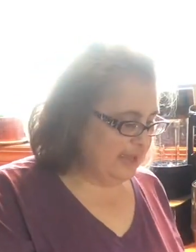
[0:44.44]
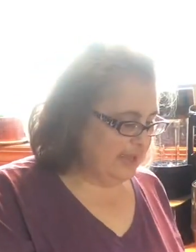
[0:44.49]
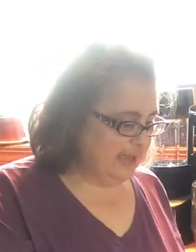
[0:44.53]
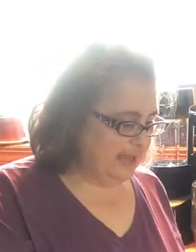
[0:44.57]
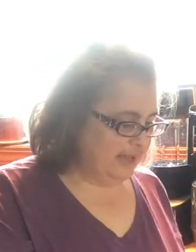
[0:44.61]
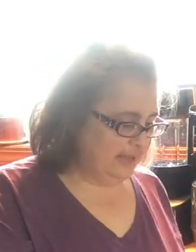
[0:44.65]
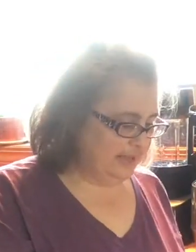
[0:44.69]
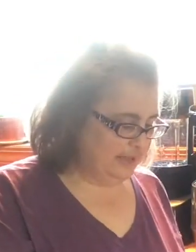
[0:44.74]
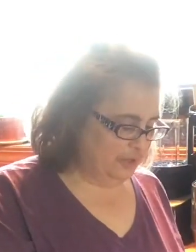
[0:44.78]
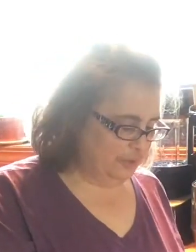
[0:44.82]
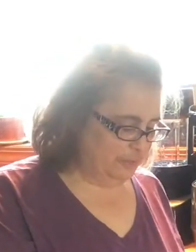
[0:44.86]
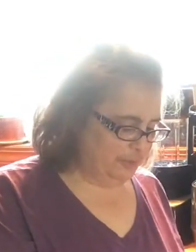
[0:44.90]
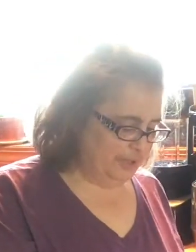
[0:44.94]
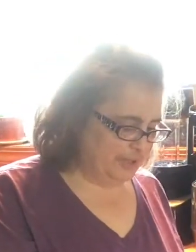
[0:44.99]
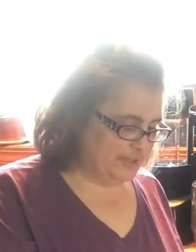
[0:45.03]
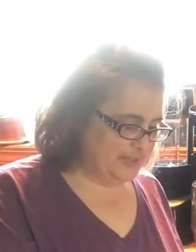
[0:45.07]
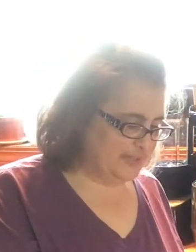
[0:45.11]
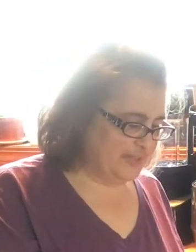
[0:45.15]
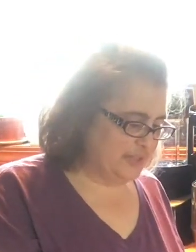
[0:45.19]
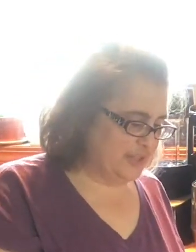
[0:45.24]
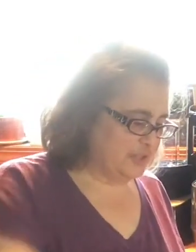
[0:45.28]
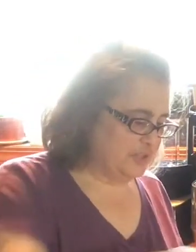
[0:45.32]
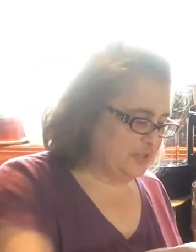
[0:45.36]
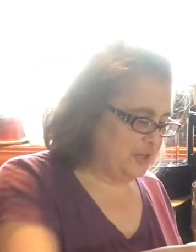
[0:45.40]
a little bit of
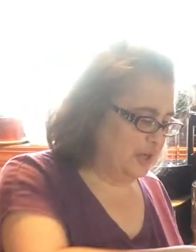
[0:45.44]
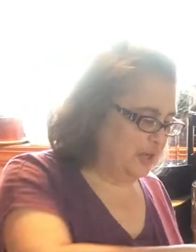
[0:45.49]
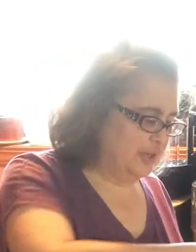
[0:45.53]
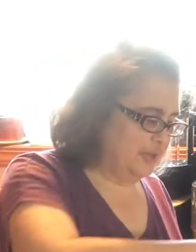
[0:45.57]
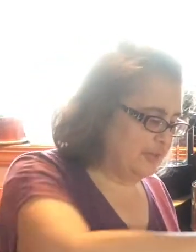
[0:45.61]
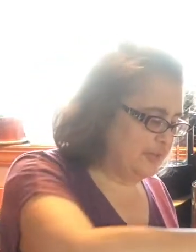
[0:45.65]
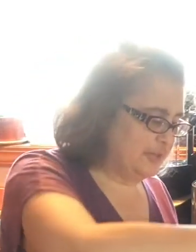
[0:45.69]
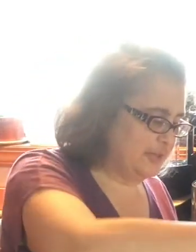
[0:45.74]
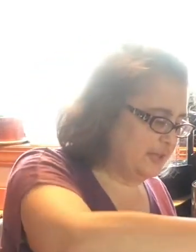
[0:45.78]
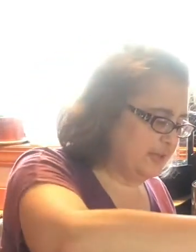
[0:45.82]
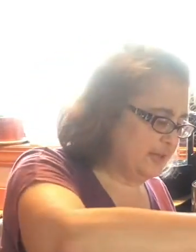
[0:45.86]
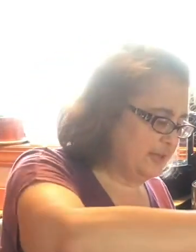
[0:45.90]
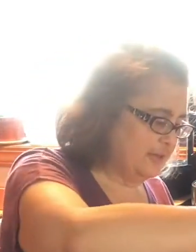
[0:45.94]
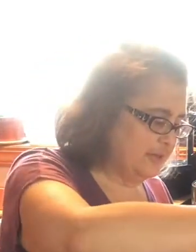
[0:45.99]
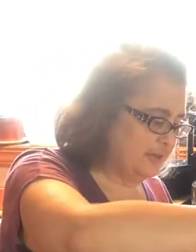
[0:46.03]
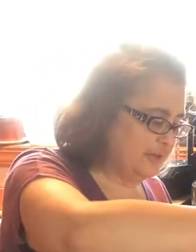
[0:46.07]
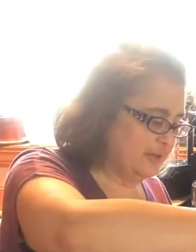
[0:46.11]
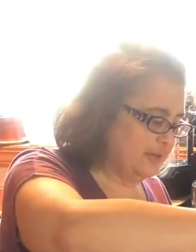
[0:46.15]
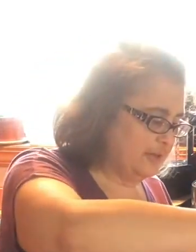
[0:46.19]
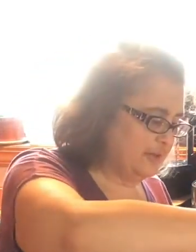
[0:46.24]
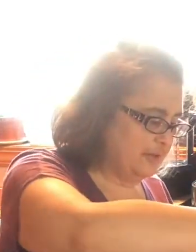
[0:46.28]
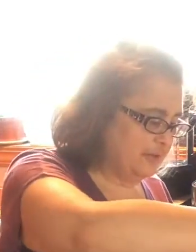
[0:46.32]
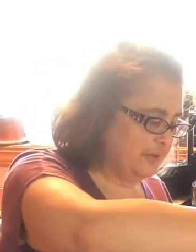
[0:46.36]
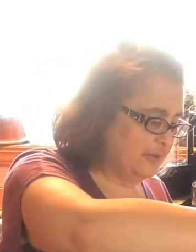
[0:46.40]
sea salt.
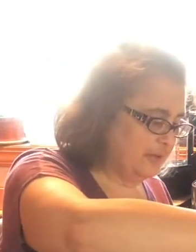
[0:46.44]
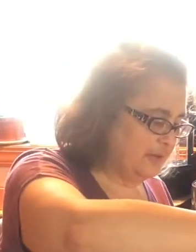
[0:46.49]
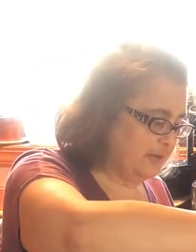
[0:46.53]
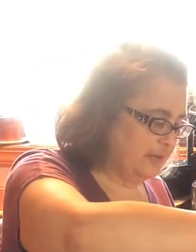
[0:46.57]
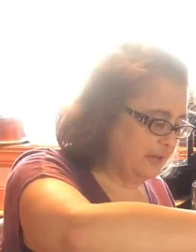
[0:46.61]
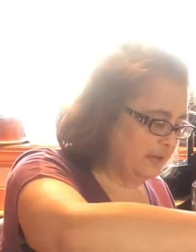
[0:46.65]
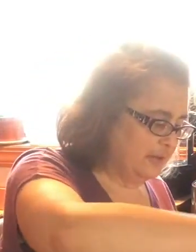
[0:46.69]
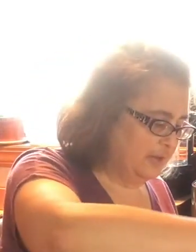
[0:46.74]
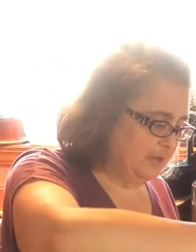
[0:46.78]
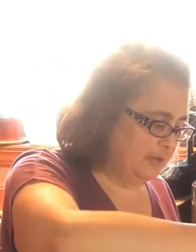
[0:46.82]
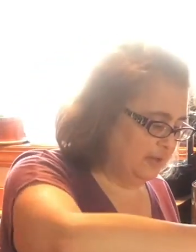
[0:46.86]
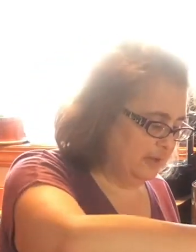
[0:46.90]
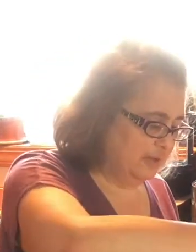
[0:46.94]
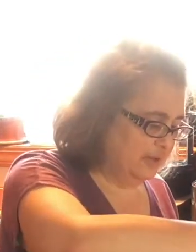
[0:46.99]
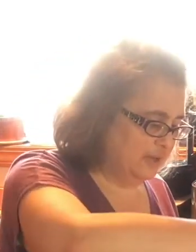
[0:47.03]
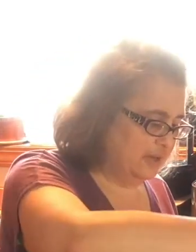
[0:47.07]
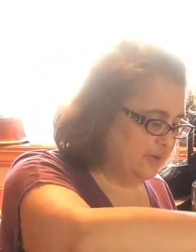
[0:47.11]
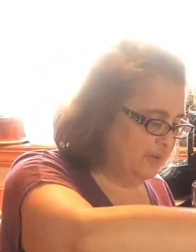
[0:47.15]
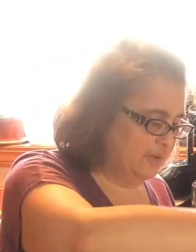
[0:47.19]
Here